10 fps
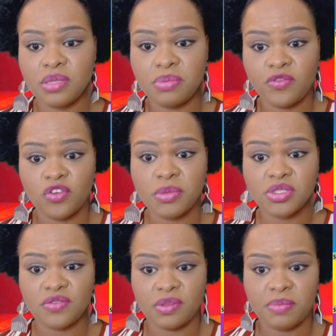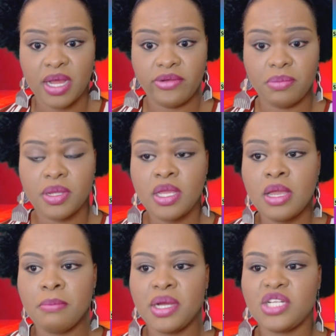performance of the PAREP,
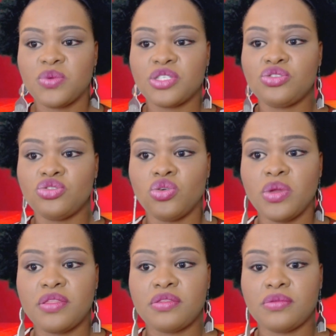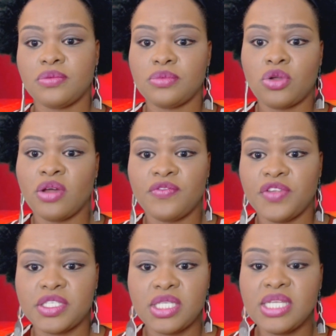but it was to do with
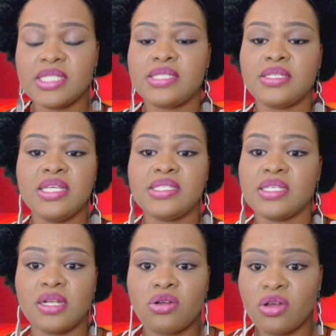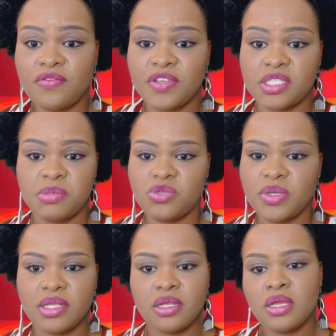conflicts, internal conflicts
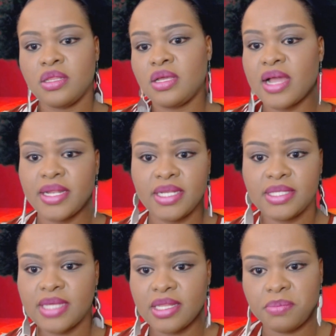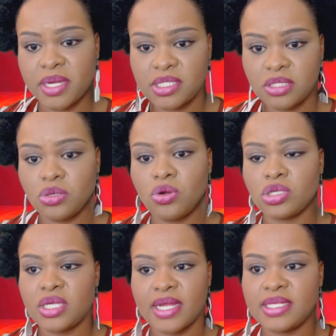between the candidate and the party, or
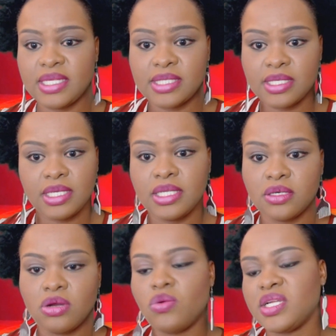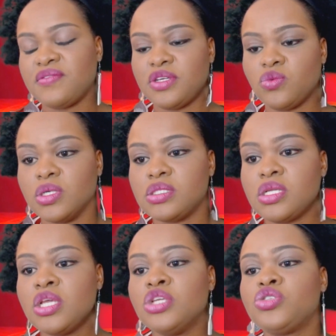the candidate and the leader, or whatever it was.
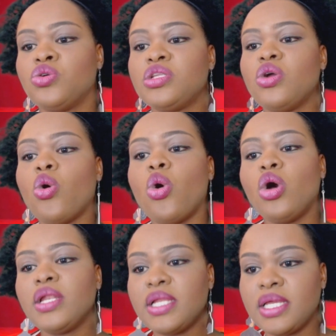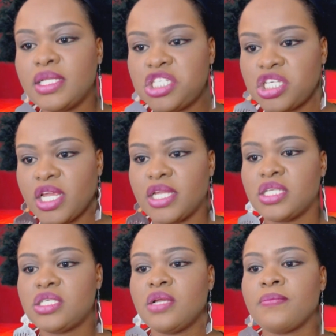So the only
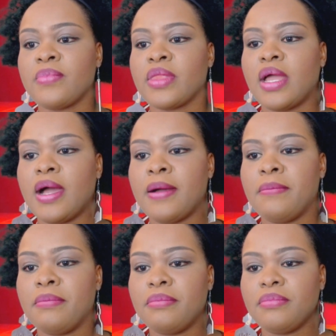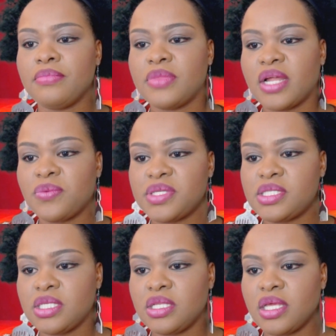change that we
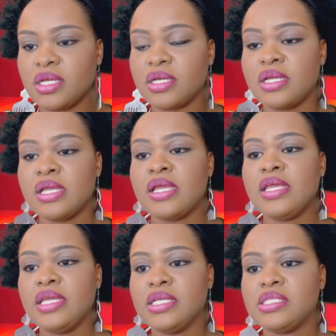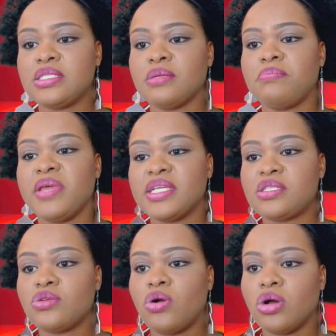see there is
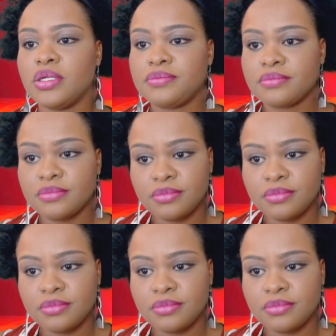based on